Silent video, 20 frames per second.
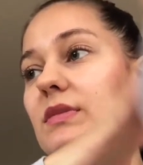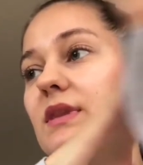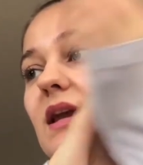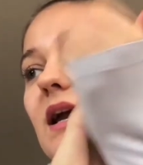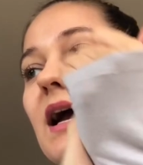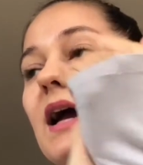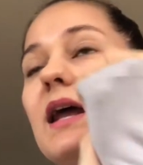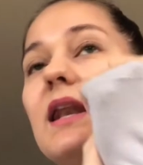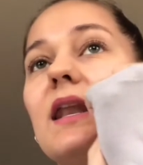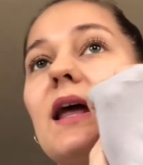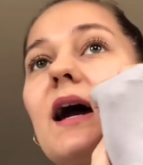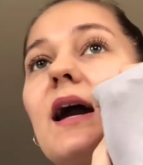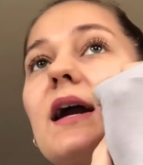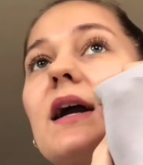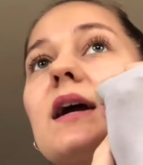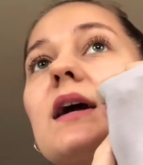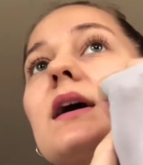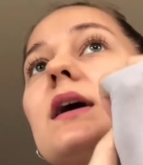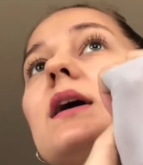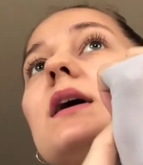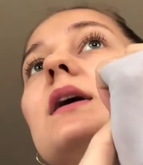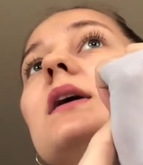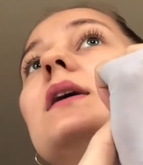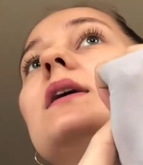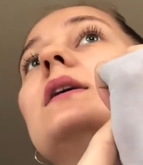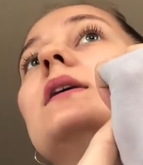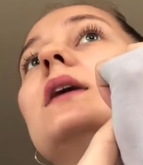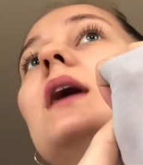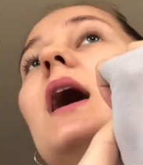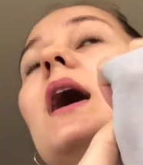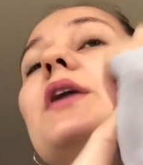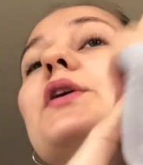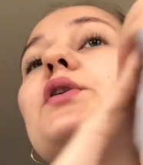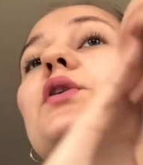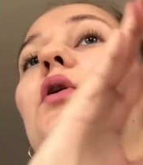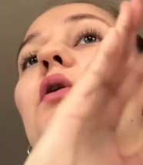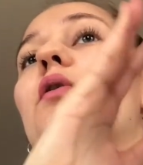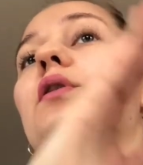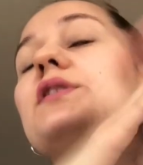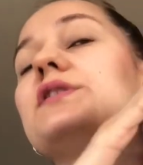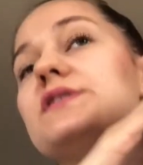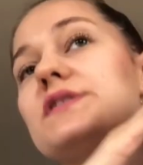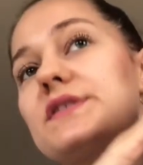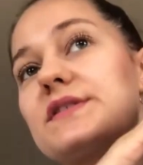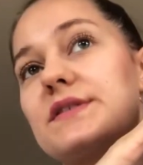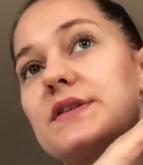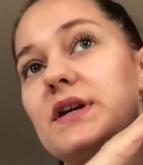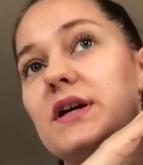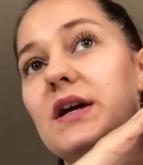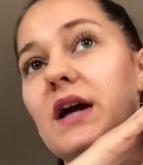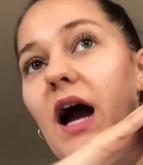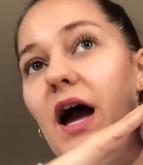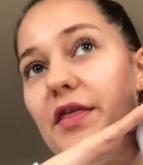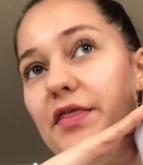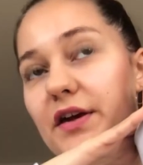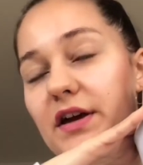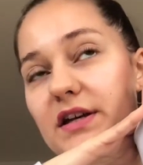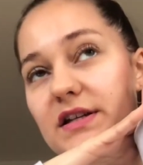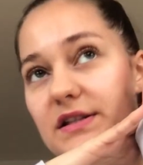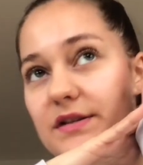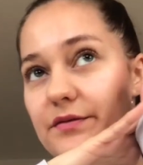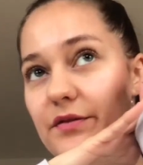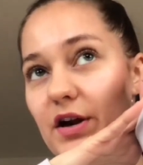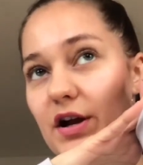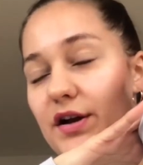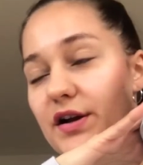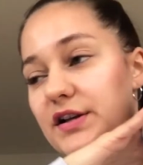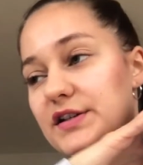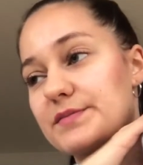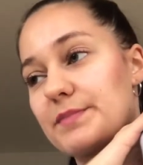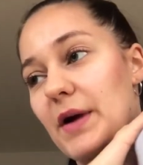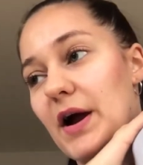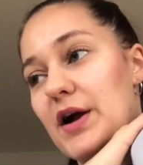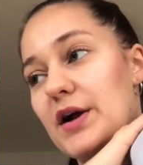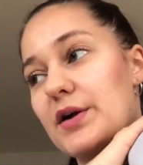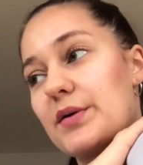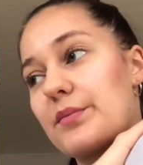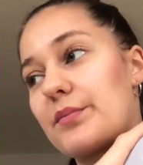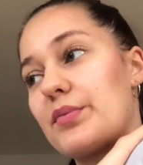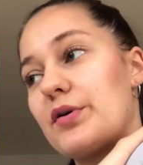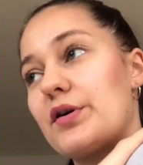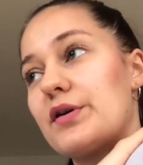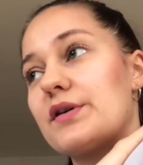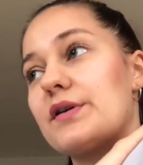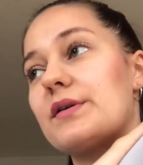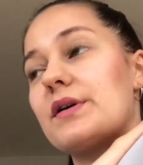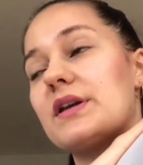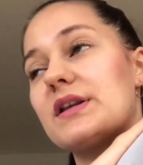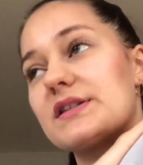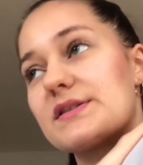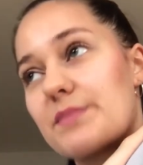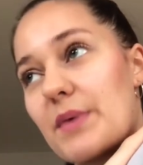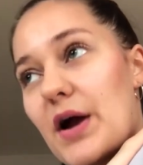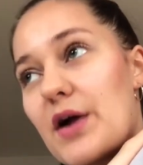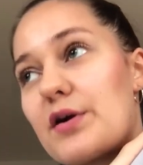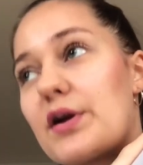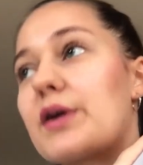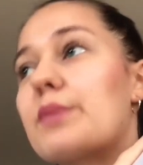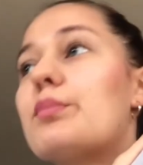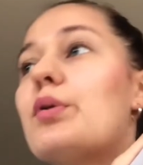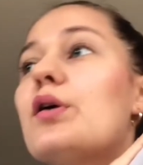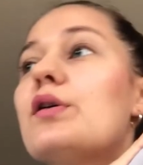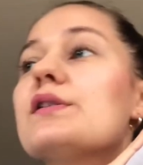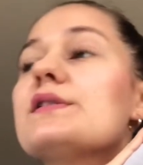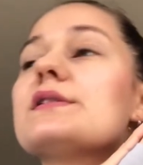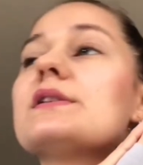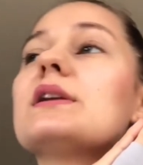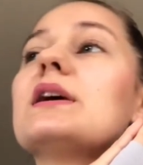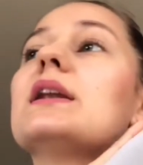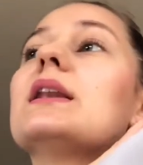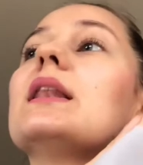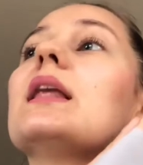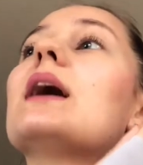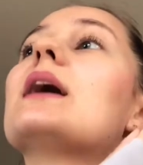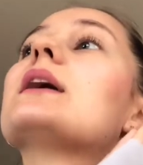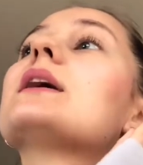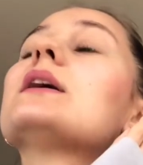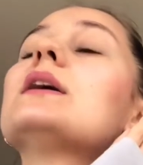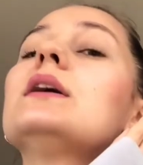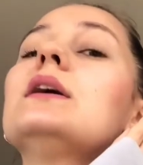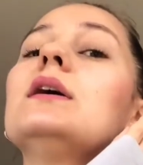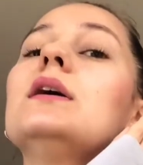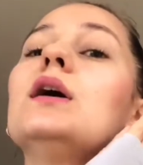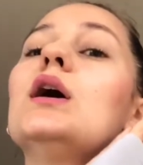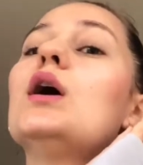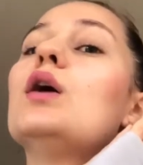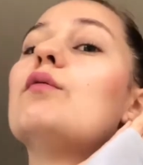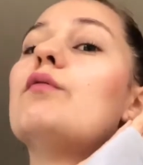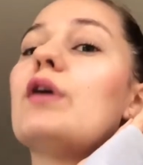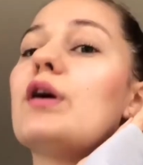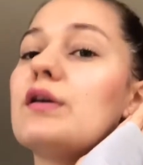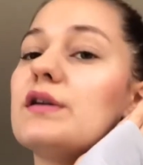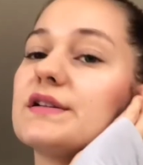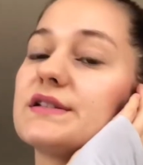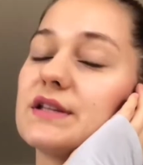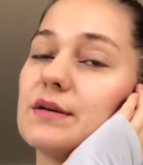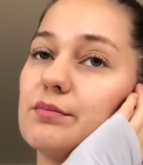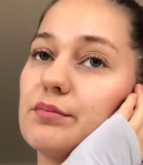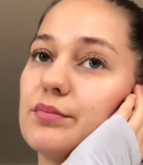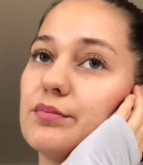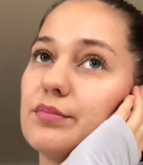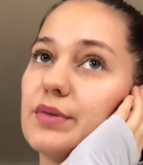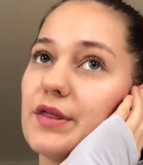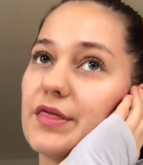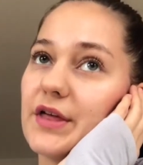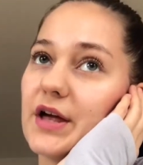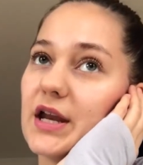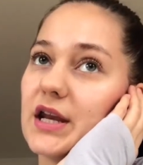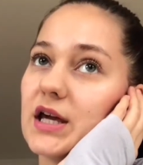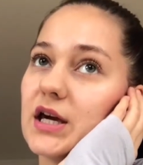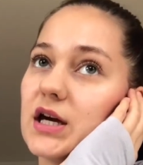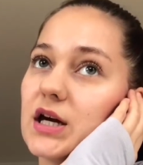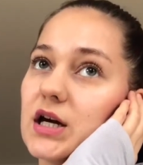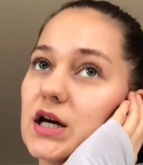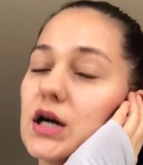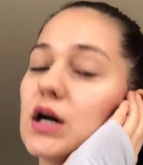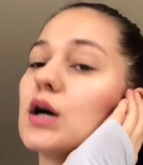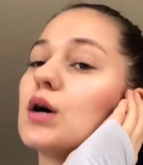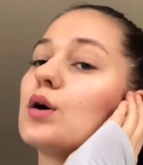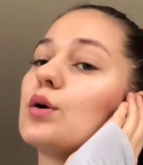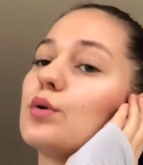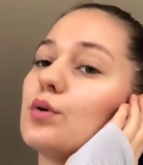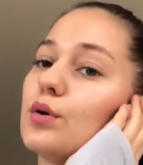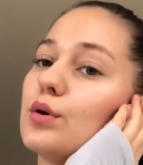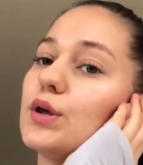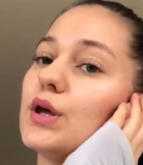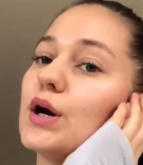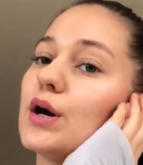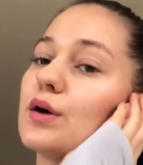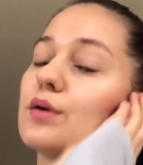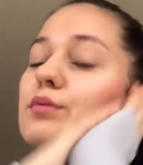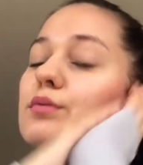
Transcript: And like, I don't know, I think he's a very inspiring person, and like very sympathetic. Yeah.